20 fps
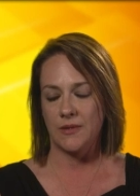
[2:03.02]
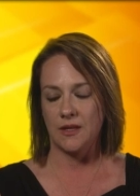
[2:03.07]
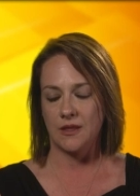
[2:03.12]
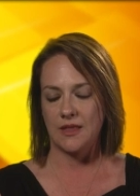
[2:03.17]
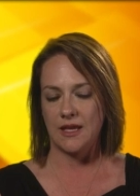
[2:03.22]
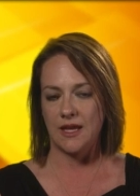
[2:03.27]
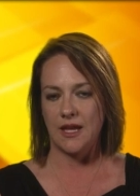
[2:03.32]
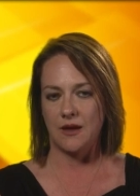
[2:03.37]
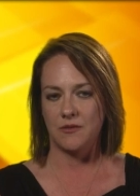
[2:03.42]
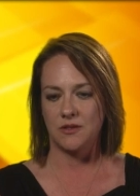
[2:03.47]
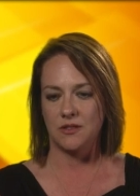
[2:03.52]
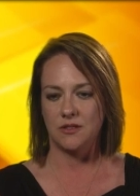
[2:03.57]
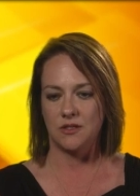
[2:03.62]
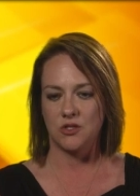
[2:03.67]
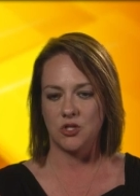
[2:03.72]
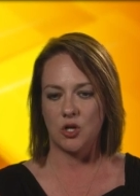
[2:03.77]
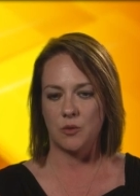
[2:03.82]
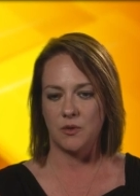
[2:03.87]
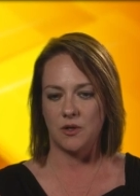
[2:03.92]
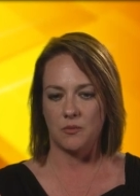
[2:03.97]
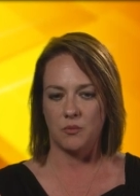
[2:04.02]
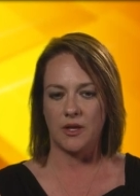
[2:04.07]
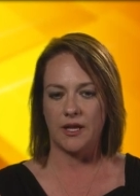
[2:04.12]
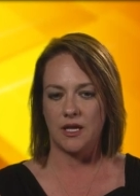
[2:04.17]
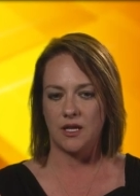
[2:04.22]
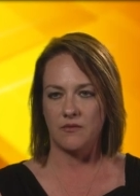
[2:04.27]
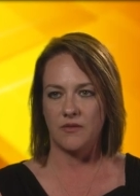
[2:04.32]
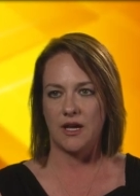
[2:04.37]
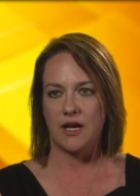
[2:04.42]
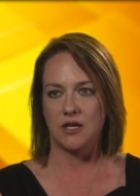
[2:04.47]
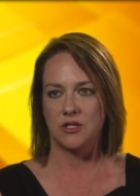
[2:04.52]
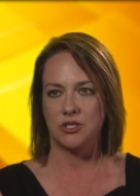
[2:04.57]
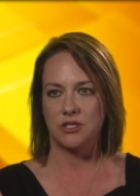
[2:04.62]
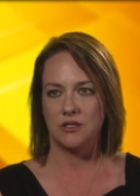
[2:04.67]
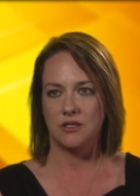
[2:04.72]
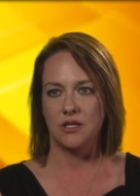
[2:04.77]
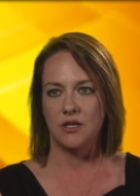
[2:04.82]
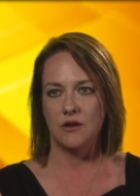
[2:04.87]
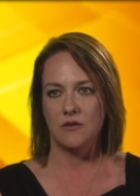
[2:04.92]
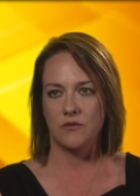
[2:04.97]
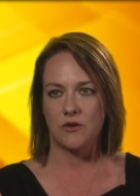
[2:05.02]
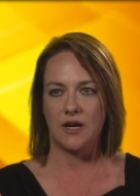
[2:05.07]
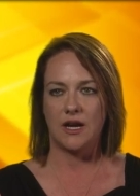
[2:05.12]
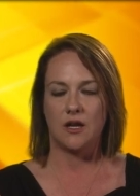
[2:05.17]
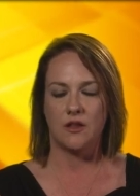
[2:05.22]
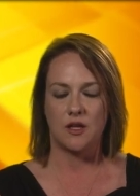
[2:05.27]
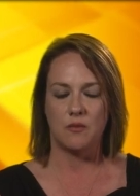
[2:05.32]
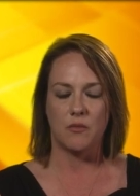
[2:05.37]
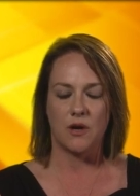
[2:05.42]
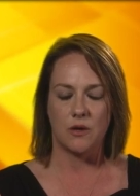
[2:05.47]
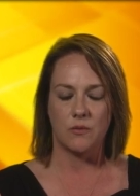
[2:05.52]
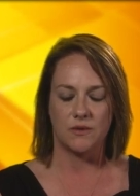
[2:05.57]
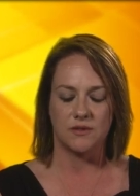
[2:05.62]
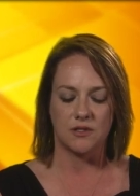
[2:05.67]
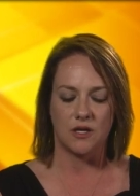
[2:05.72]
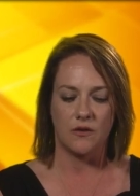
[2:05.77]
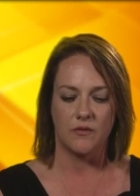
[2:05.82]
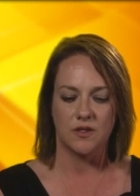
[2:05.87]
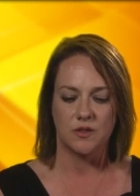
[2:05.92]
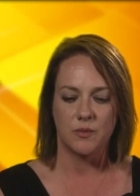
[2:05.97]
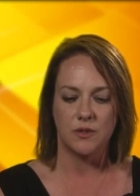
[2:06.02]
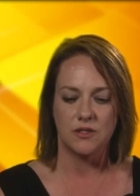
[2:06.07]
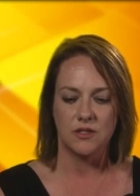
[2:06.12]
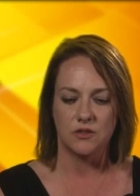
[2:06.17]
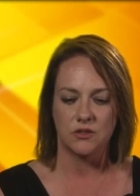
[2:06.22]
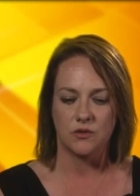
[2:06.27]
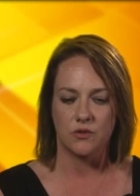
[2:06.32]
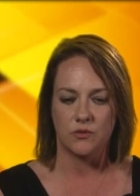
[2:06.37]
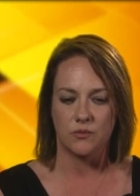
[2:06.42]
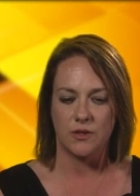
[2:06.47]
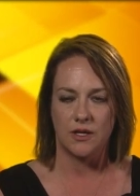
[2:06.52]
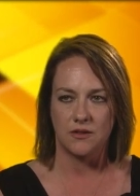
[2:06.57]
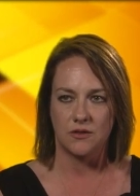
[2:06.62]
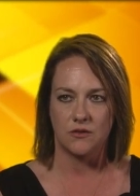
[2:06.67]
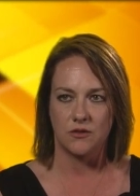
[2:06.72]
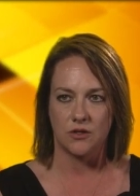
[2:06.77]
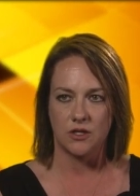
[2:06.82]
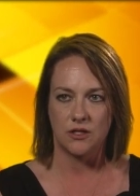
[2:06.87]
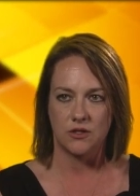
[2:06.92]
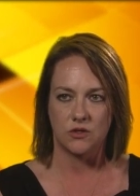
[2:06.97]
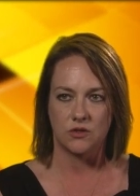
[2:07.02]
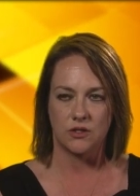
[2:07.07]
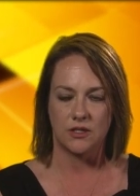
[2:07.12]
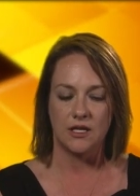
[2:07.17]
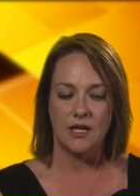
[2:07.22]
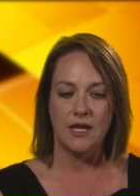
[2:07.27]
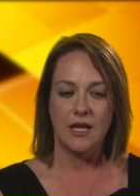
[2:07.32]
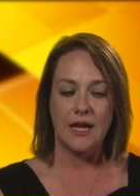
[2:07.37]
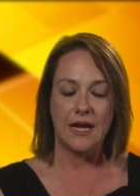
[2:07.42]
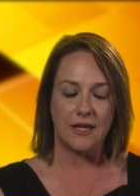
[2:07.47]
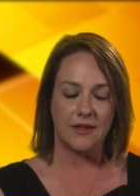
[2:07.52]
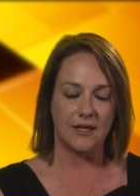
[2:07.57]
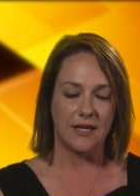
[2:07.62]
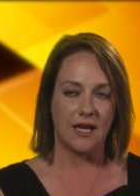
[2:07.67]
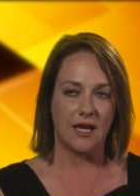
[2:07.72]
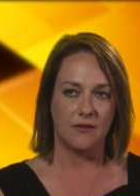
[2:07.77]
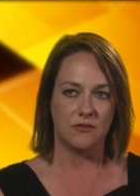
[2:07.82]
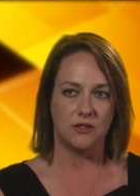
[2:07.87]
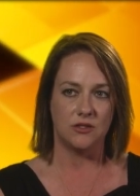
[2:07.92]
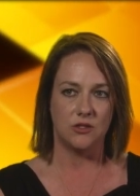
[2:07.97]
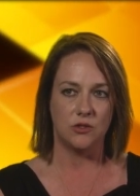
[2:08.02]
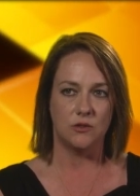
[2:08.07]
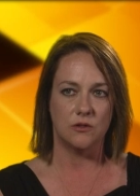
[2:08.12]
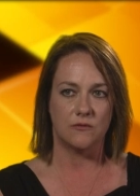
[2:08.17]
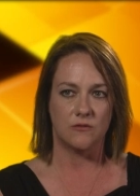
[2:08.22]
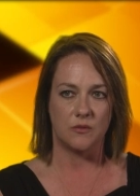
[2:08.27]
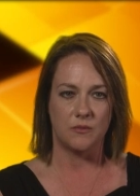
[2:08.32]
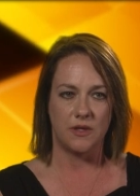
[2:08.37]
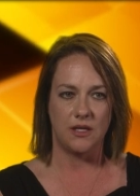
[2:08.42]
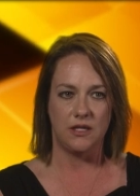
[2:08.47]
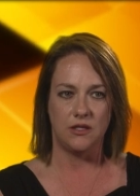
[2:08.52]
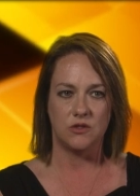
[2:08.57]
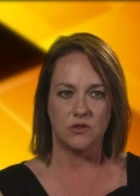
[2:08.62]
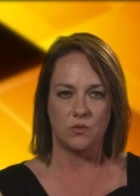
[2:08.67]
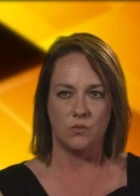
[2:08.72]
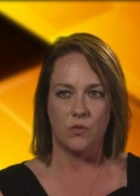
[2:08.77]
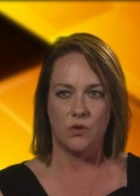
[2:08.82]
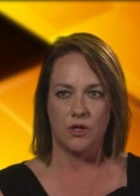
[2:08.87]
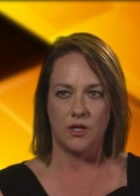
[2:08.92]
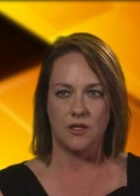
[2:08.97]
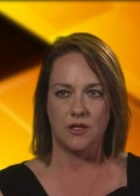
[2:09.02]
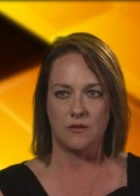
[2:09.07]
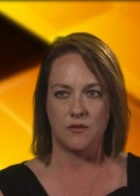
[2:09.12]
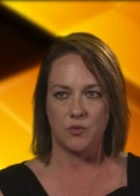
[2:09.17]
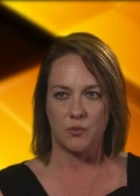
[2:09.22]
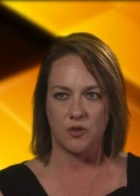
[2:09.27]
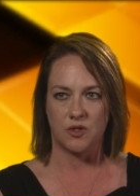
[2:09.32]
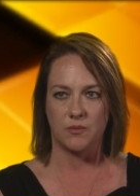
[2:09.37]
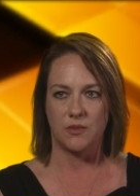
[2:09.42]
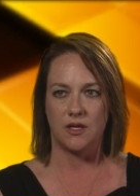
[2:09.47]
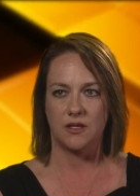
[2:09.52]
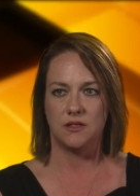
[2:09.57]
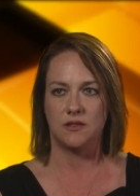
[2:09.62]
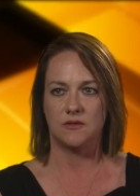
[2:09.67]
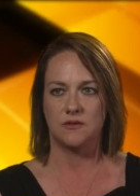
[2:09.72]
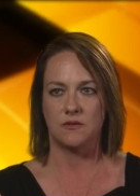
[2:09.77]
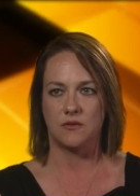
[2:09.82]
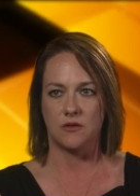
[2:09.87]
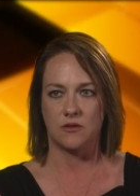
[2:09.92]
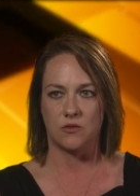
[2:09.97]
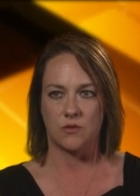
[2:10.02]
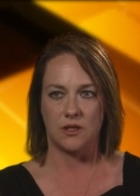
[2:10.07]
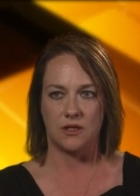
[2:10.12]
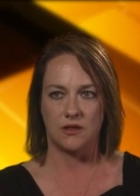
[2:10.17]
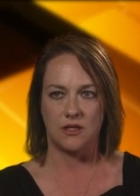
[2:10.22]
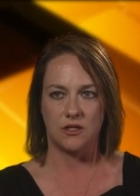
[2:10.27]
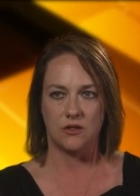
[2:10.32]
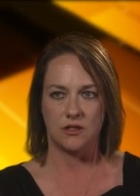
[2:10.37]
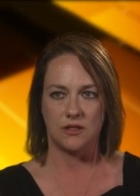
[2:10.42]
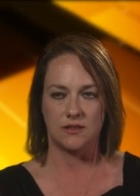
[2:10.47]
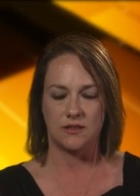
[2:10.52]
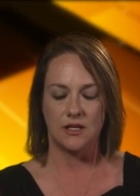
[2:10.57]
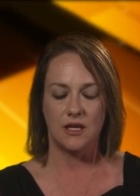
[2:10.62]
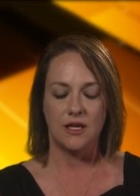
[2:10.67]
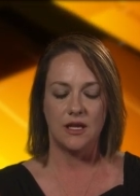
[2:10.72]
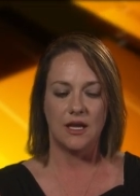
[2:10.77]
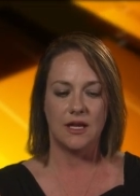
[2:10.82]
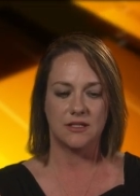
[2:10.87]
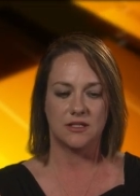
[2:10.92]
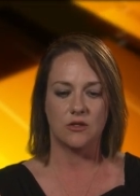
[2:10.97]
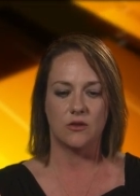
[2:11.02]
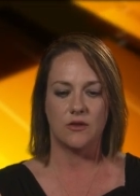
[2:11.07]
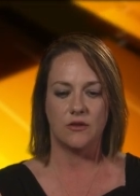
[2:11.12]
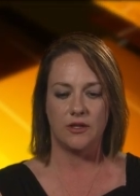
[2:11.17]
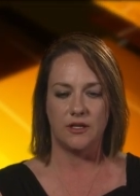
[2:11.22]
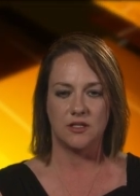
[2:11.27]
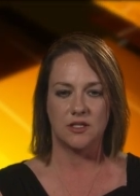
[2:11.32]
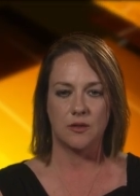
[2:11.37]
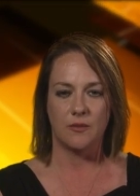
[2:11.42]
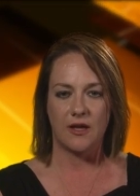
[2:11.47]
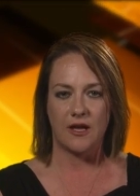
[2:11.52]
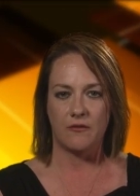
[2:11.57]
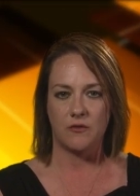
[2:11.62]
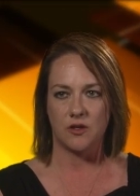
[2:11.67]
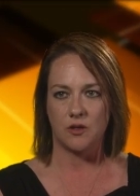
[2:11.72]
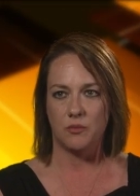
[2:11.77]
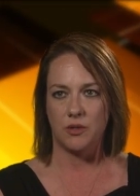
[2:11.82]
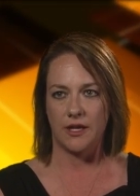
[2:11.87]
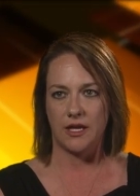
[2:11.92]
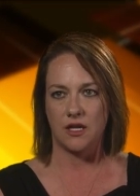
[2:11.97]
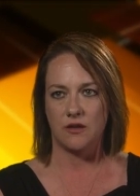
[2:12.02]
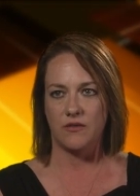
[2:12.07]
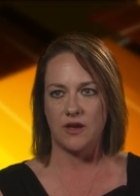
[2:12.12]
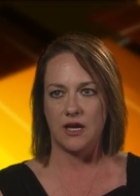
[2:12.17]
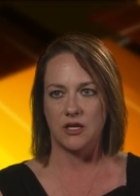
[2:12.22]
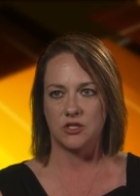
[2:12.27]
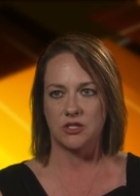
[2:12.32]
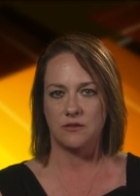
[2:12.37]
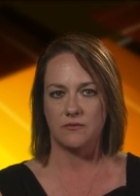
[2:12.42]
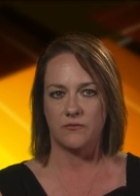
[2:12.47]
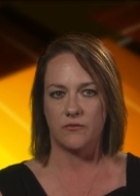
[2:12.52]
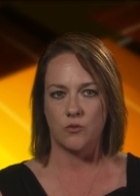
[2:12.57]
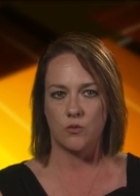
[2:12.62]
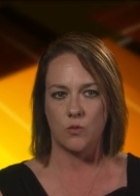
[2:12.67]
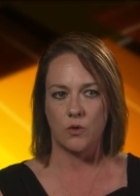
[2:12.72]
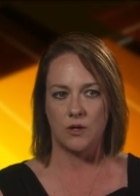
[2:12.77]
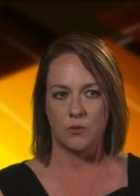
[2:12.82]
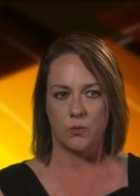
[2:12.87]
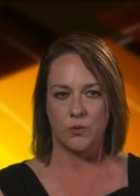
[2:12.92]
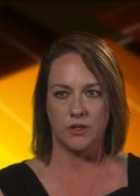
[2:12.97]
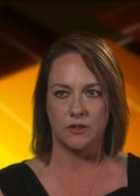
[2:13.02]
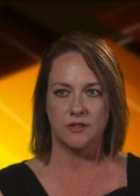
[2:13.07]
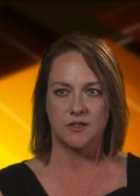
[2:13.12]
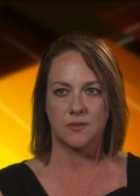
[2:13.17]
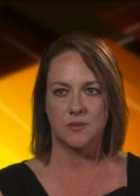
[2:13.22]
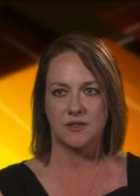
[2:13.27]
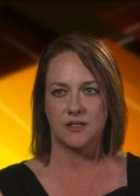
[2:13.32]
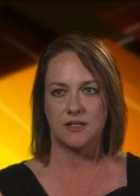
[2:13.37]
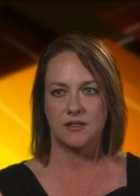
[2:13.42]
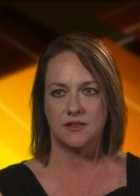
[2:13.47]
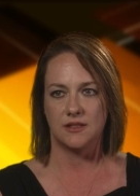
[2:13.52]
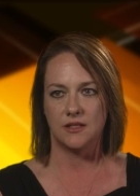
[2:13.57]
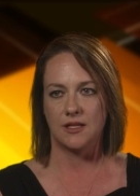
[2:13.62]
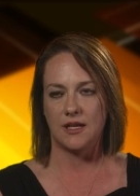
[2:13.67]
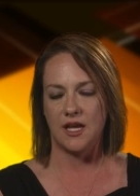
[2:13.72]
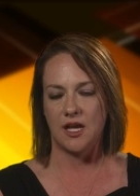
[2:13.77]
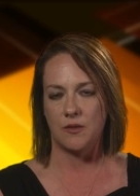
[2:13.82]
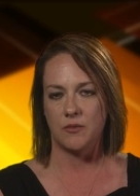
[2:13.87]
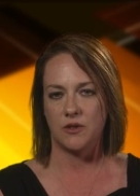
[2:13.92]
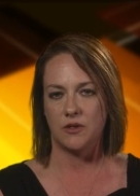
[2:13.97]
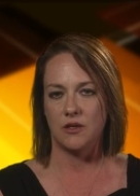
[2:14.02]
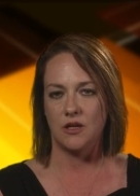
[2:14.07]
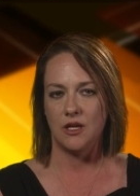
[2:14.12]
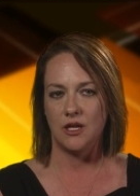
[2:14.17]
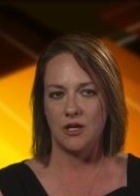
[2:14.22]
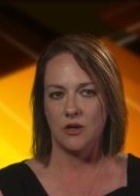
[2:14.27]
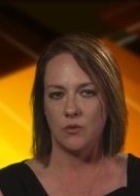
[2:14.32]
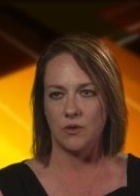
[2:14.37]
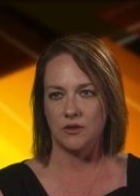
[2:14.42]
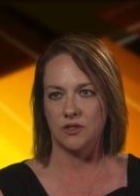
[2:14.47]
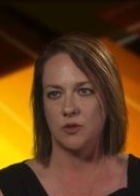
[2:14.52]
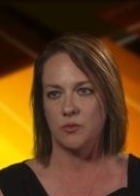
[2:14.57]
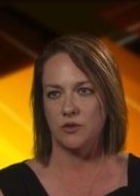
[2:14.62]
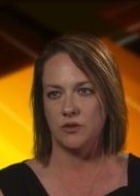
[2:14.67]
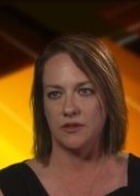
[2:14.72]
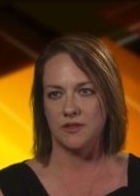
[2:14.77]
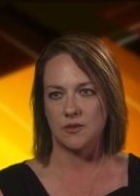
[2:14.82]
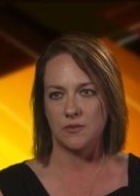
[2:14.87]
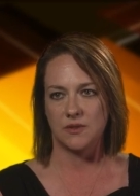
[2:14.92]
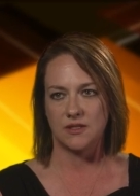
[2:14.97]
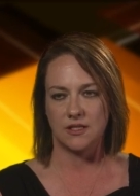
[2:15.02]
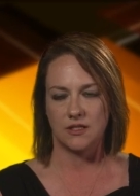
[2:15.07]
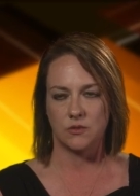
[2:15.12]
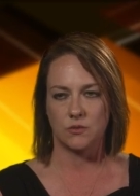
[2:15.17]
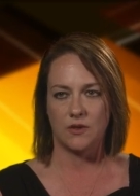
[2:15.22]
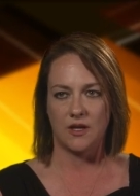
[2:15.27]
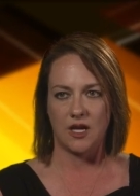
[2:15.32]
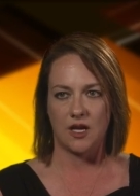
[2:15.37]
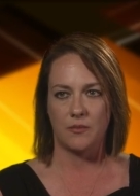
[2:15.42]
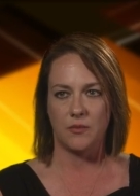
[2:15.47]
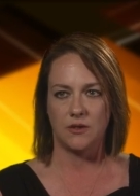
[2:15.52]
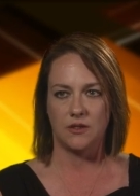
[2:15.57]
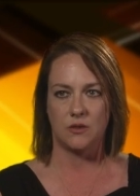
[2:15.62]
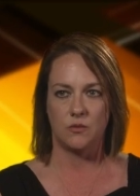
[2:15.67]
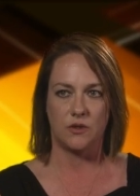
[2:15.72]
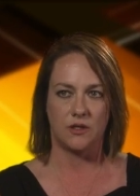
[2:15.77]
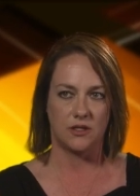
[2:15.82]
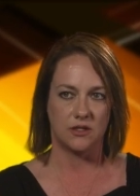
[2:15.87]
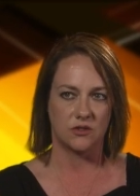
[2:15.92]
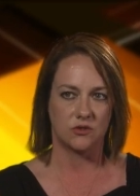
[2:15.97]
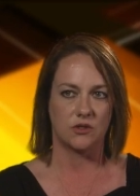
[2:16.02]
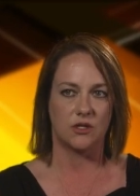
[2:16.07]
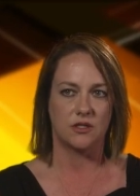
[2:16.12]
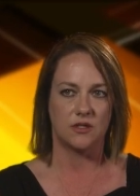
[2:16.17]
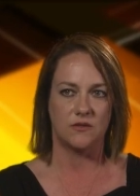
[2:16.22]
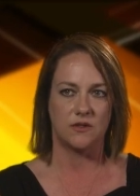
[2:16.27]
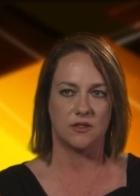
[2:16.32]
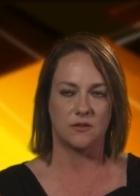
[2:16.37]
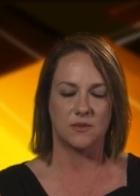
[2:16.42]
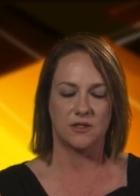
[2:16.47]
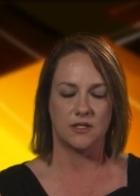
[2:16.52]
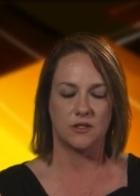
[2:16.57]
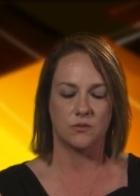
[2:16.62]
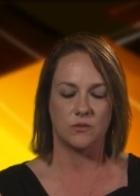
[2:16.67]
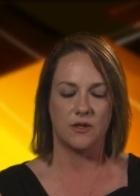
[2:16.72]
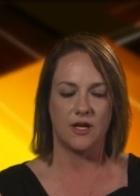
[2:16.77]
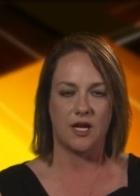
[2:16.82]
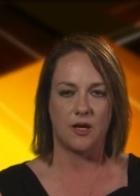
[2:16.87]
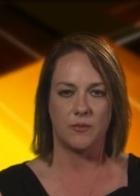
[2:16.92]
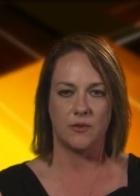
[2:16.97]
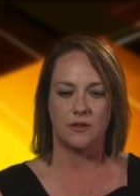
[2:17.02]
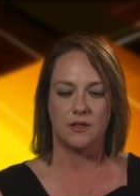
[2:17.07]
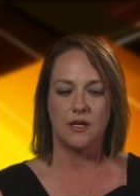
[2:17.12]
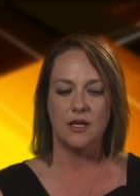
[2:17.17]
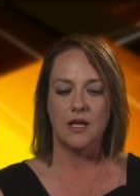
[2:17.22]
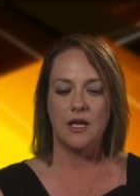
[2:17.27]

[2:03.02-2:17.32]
they have to determine a plan of action for how they might resolve this potential threat to their country. And they have to do it from each one of the perspectives of the three theories. And so they'll end up having a plan of action for what realism says is going to happen, what liberalism says will happen, and what constructivism says will happen.